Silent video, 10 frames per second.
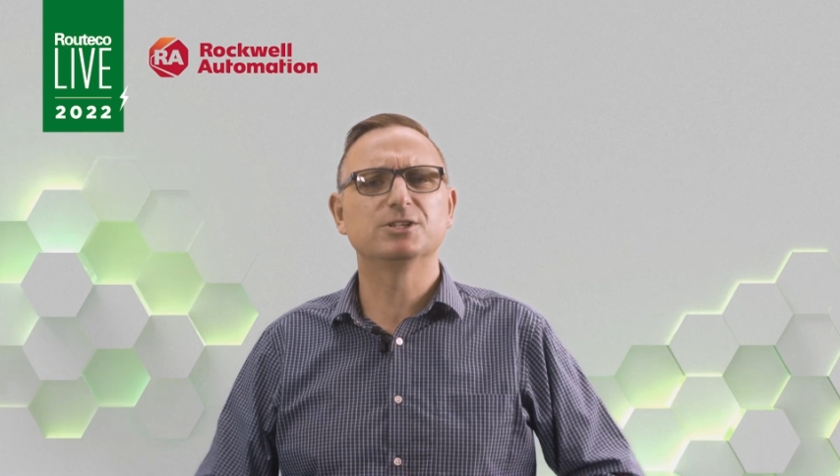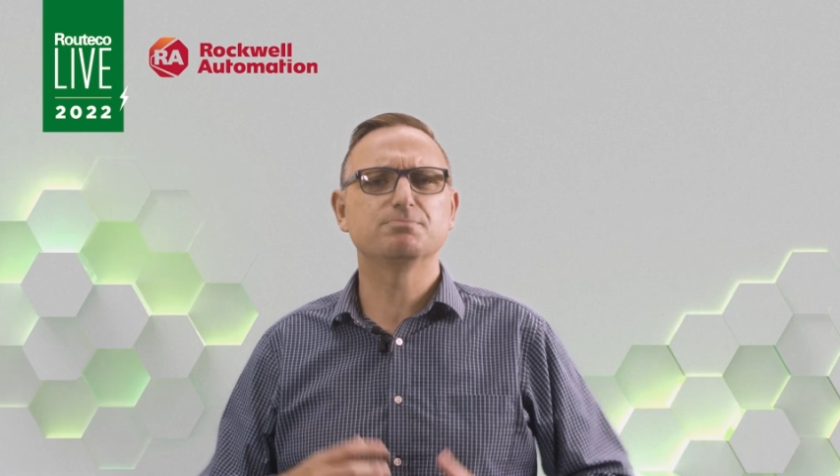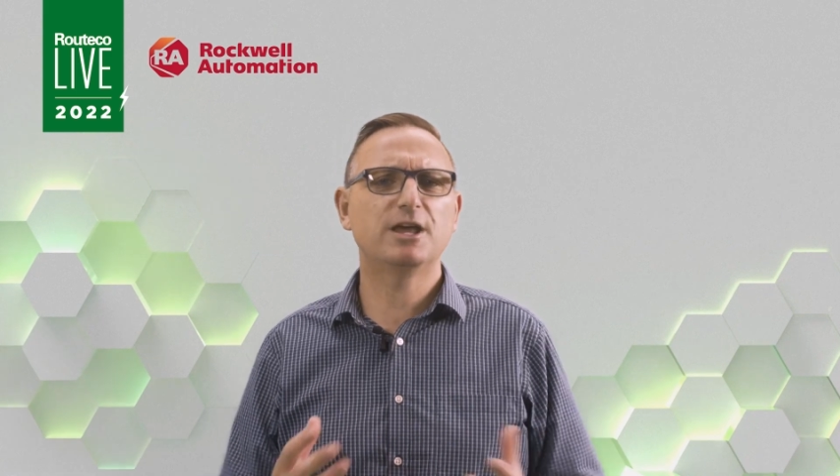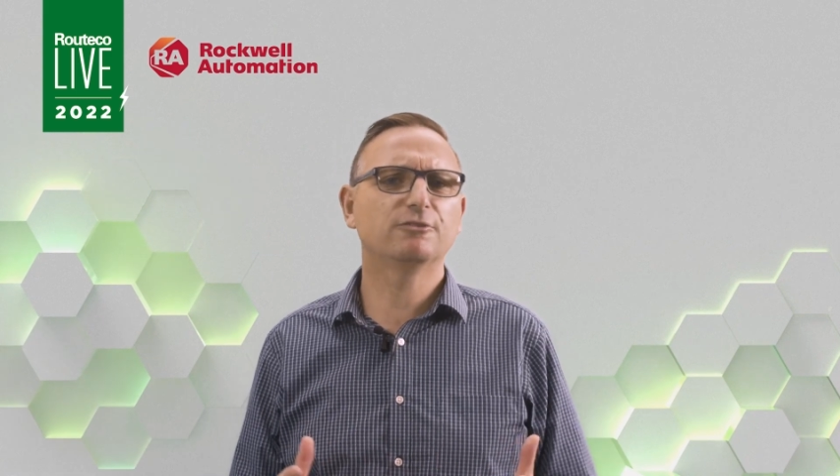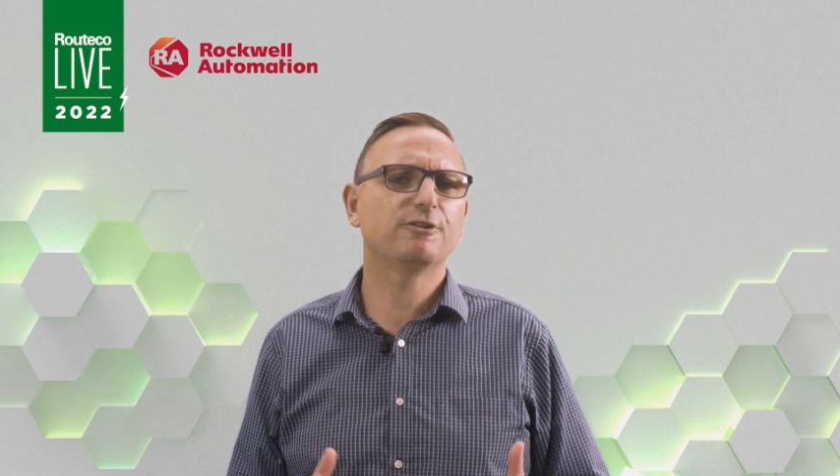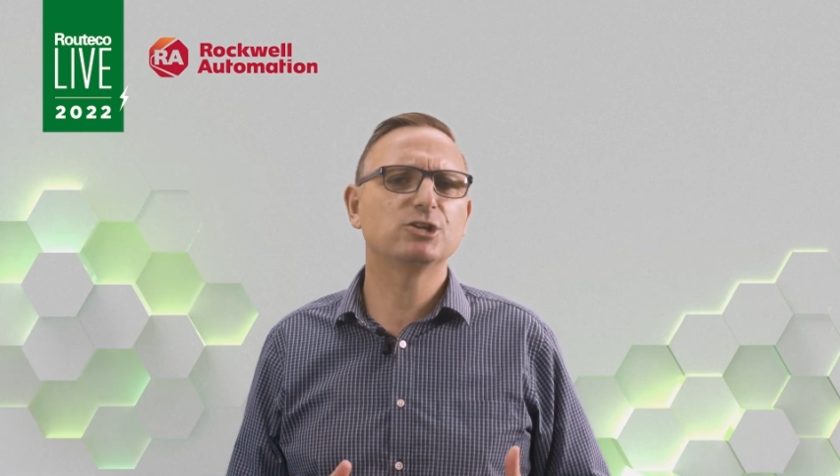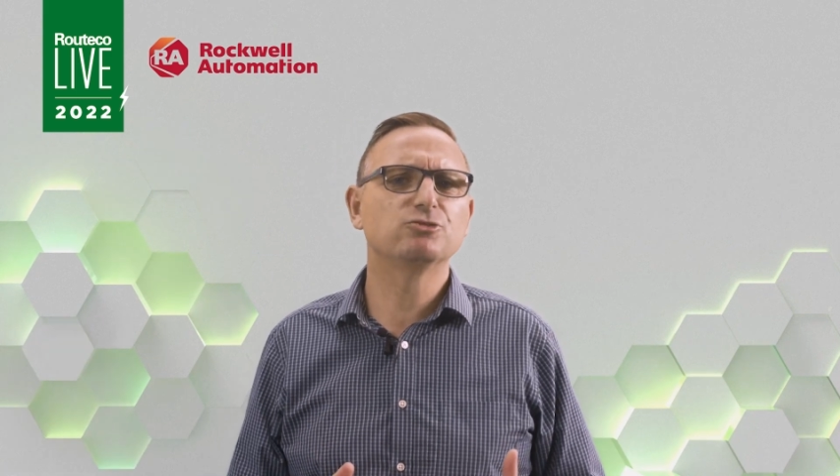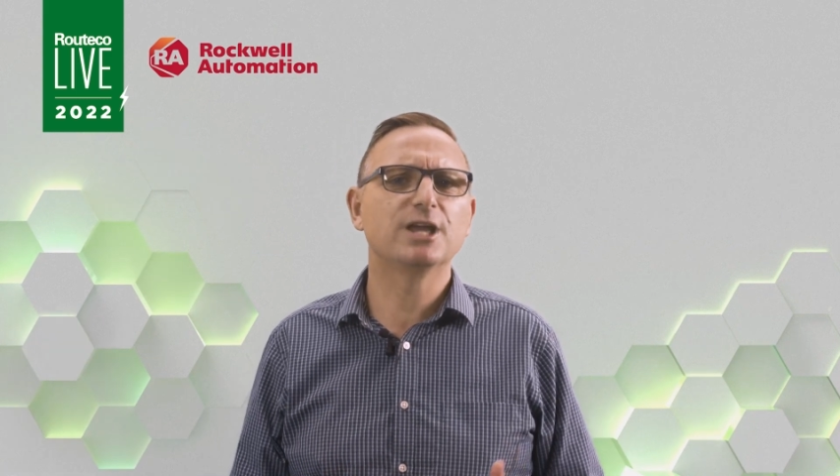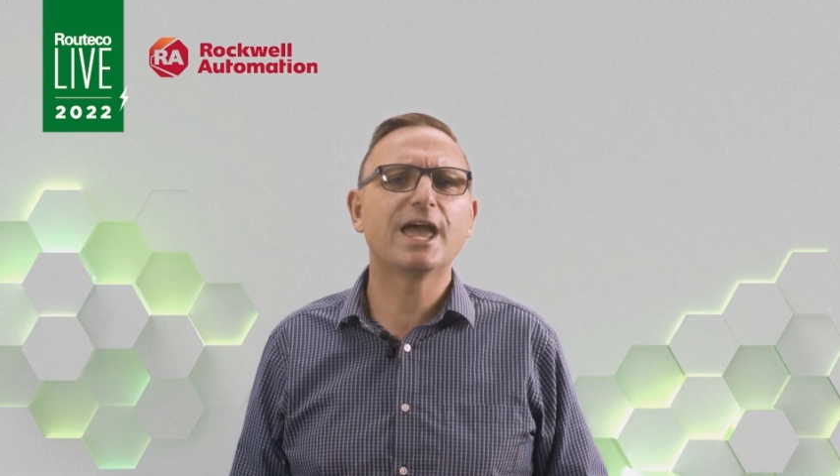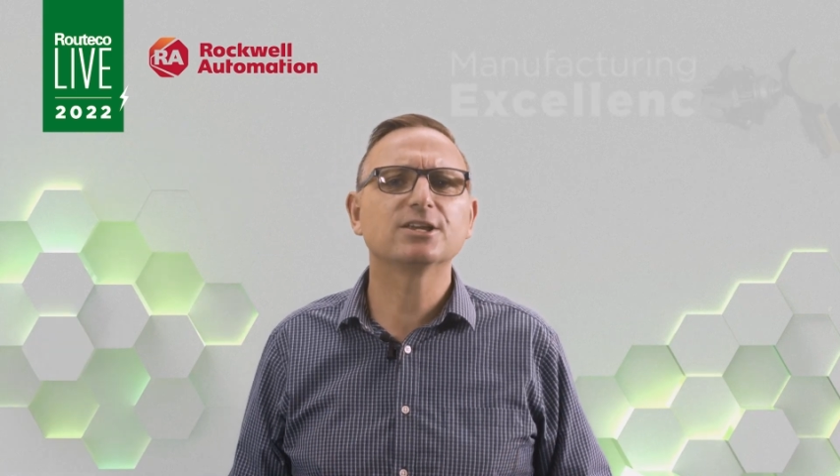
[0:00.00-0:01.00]
is
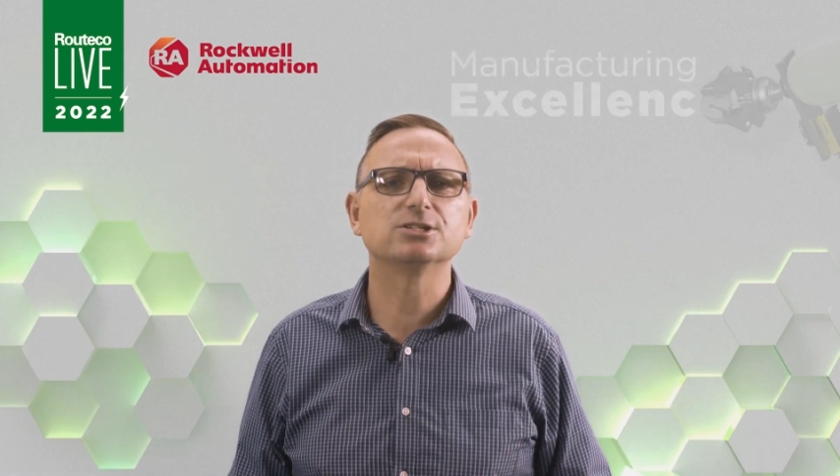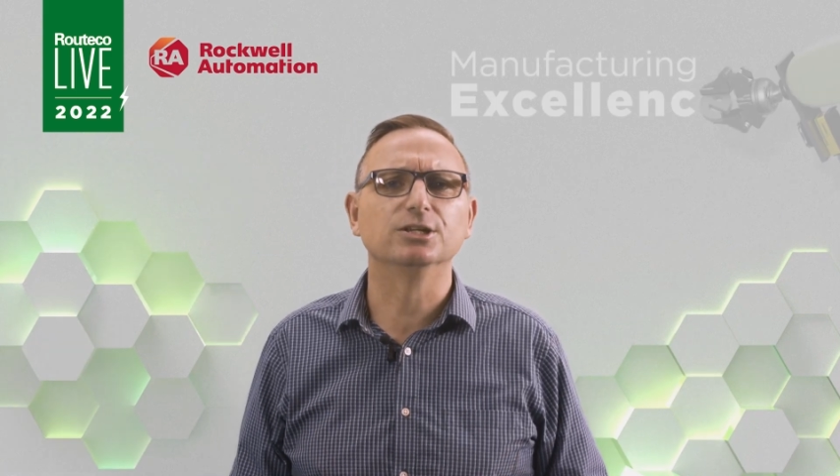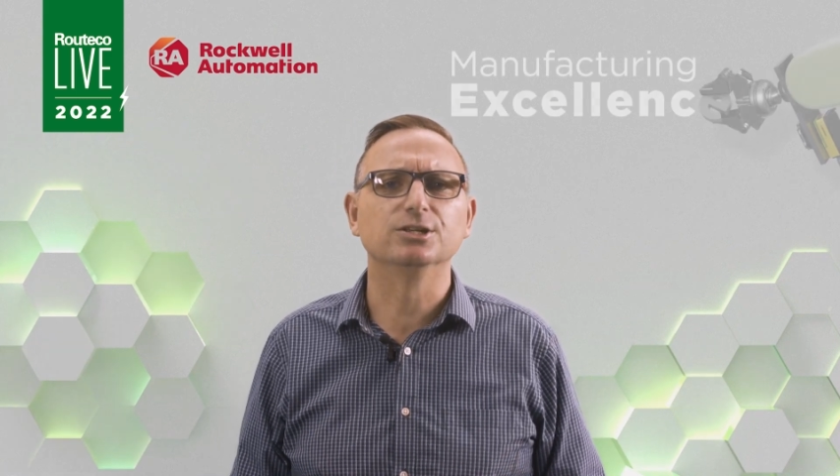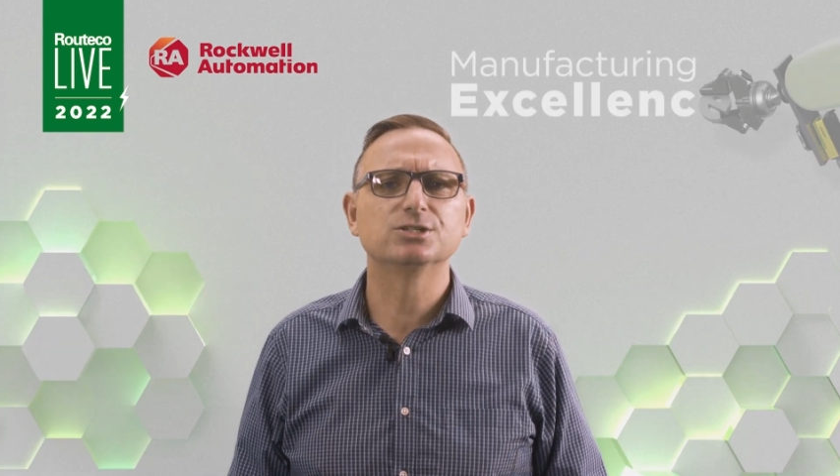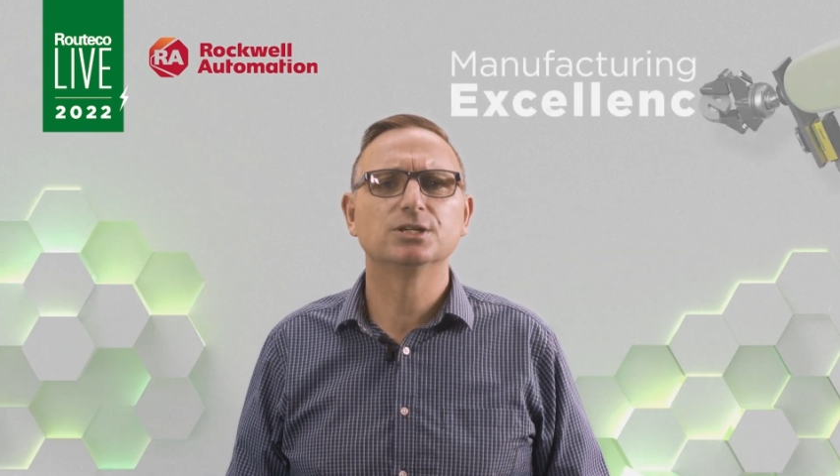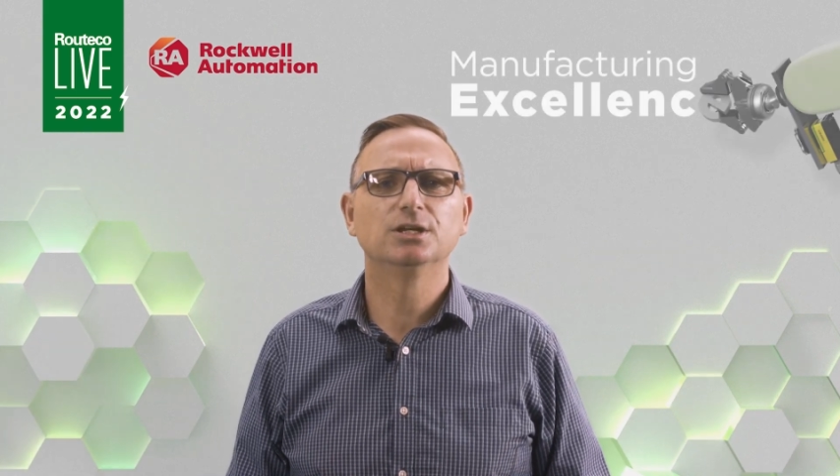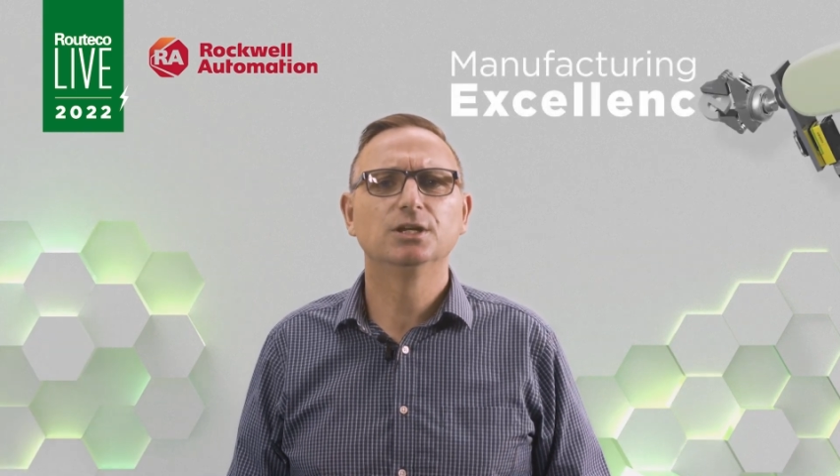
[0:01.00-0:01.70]
manufacturing excellence,